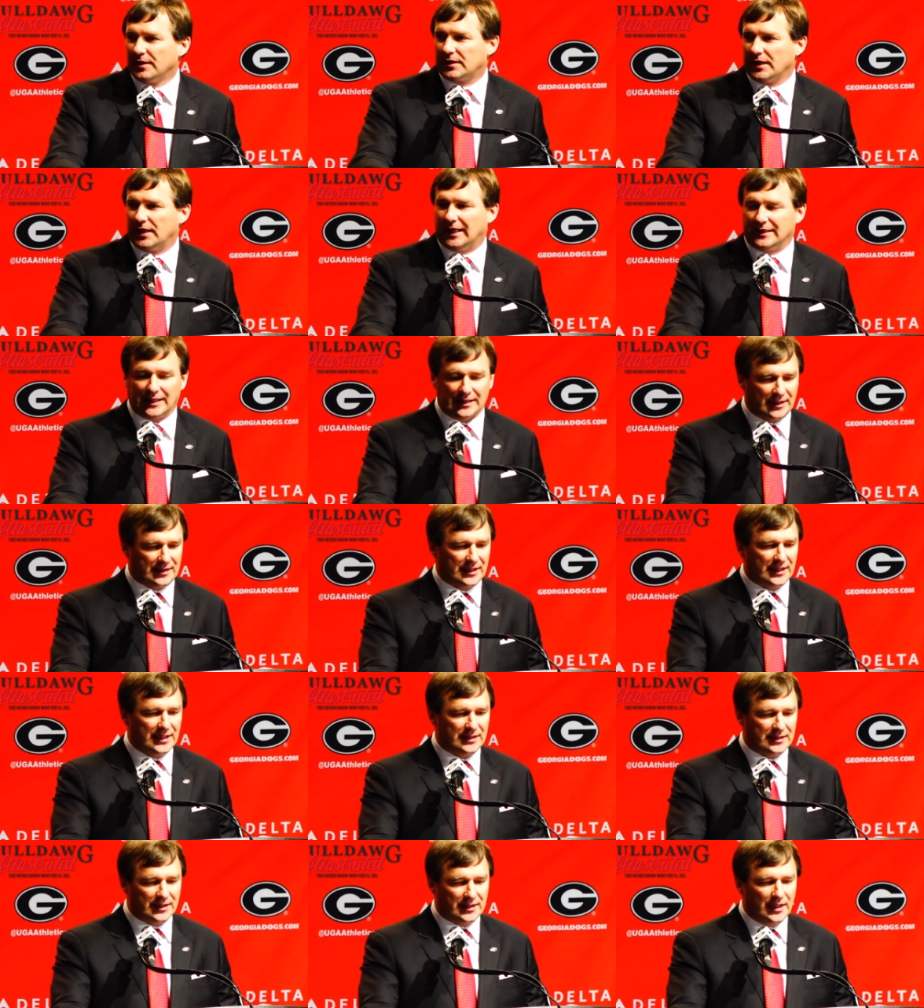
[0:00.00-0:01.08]
Okay? I like to
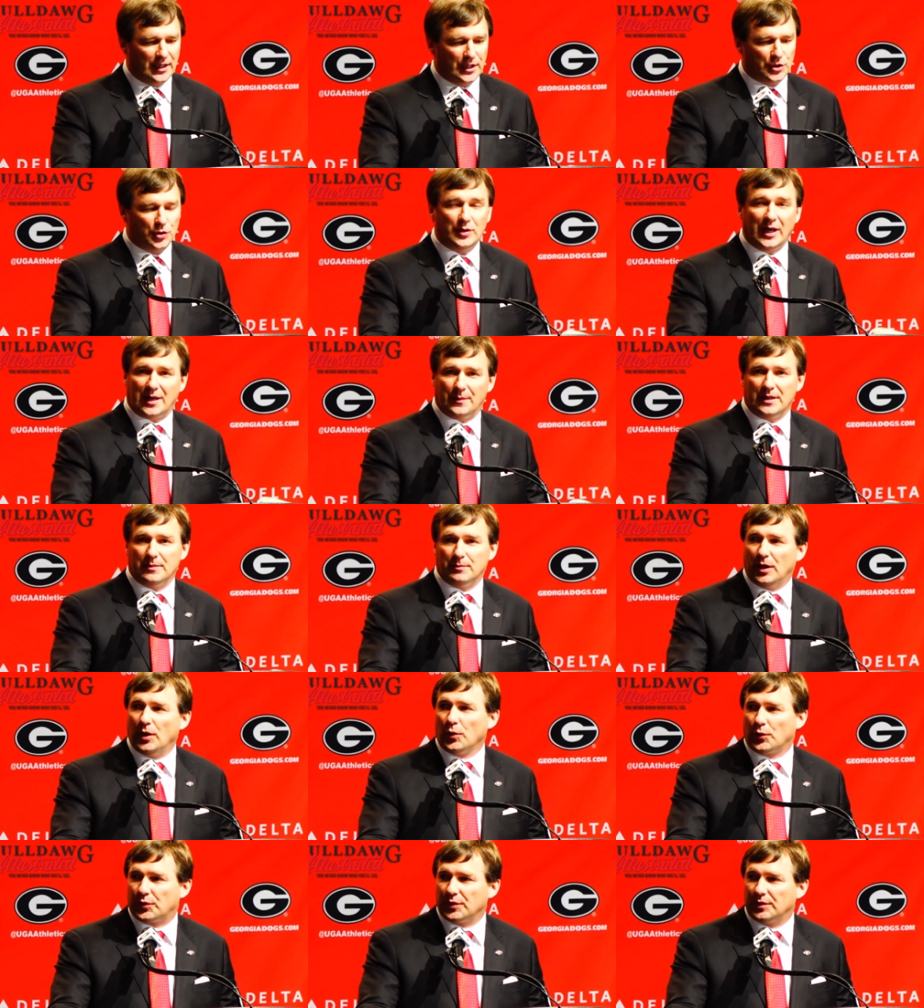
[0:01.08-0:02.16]
think that you got to be
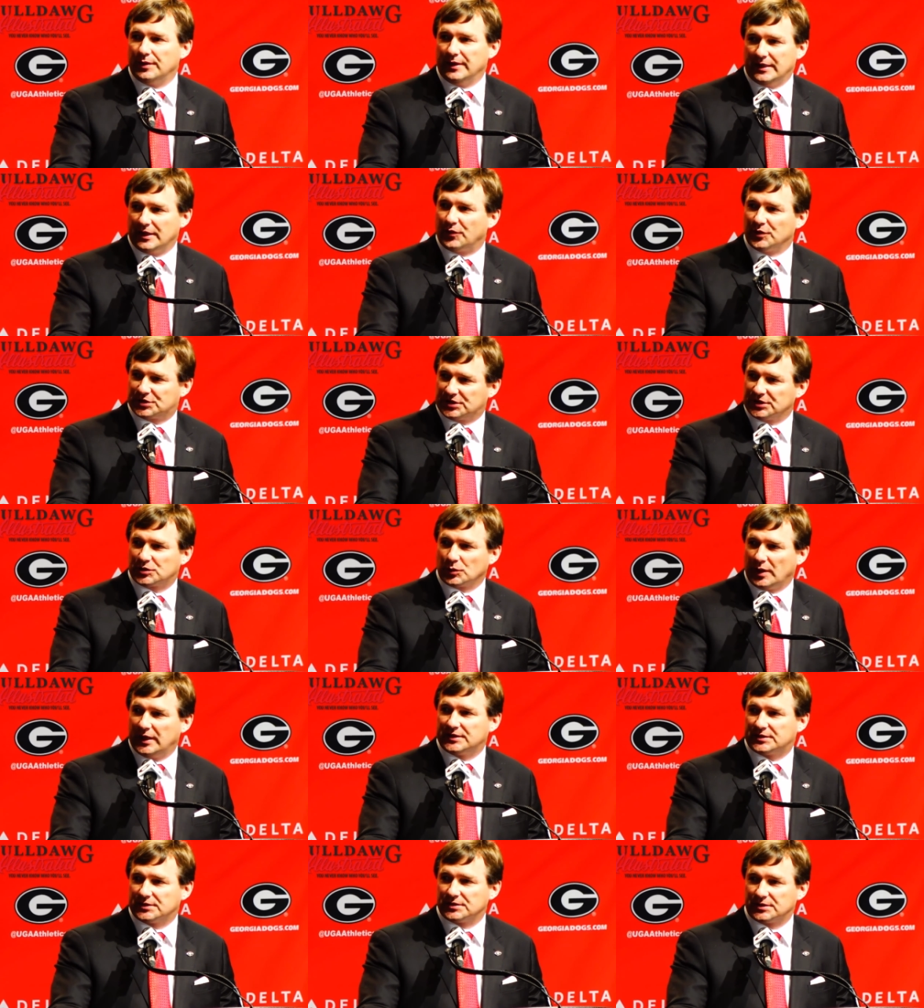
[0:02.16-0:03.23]
both in different
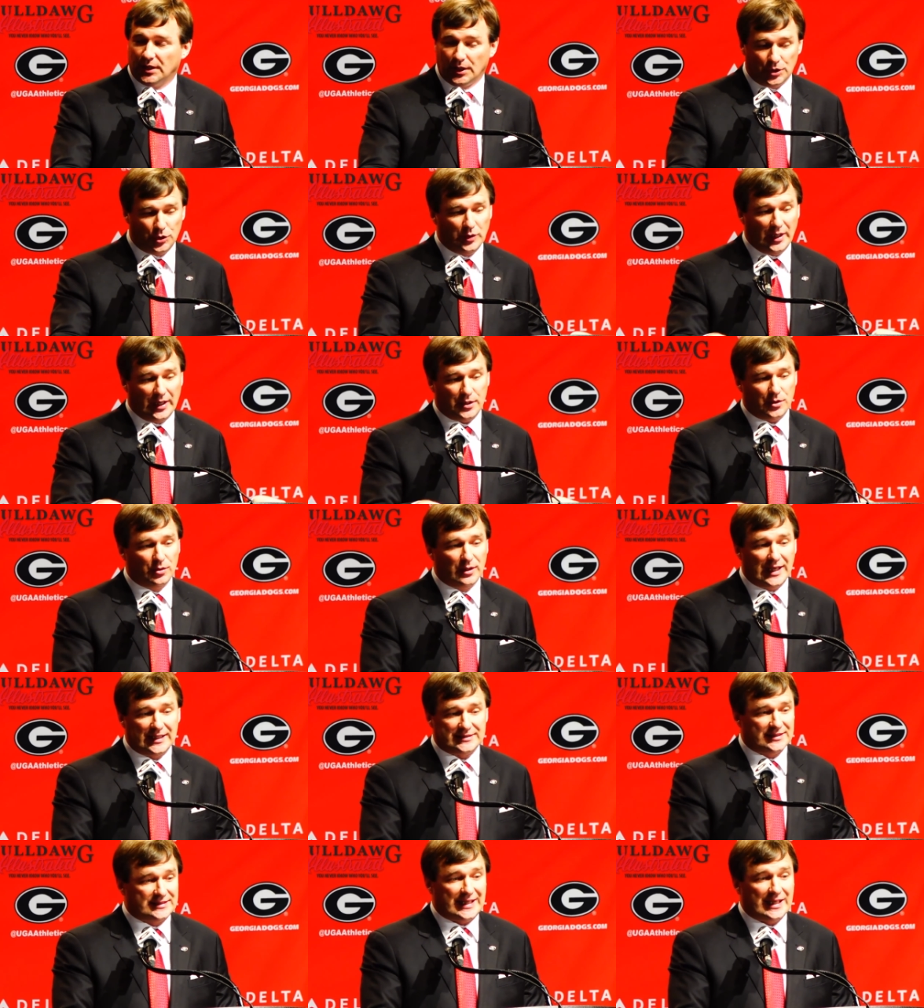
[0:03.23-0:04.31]
situations. You got to
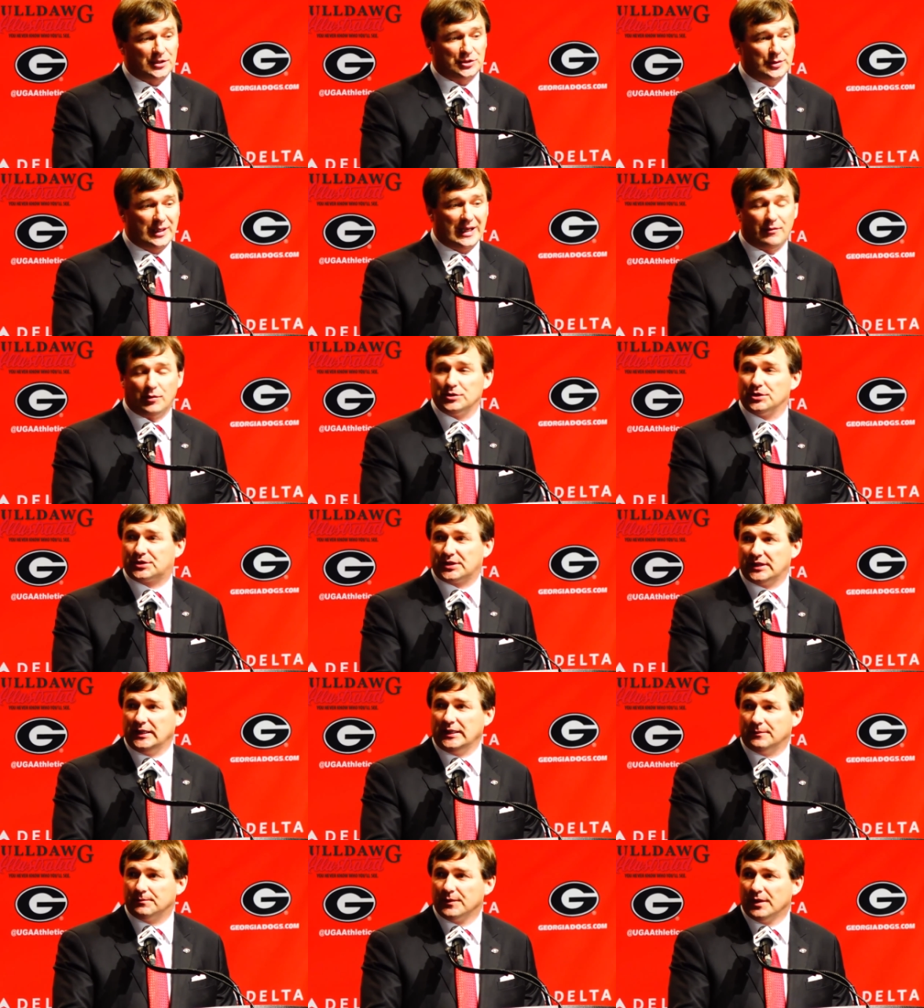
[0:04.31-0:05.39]
utilize the talents you have on your
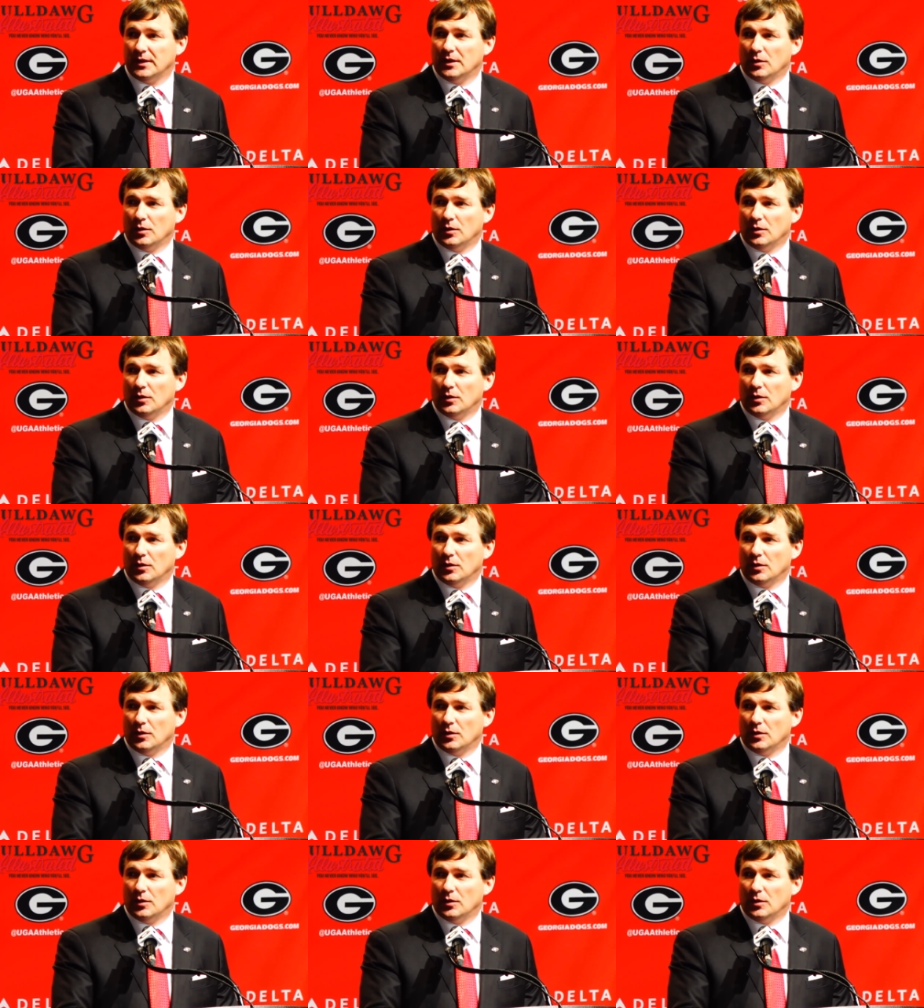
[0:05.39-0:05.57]
team.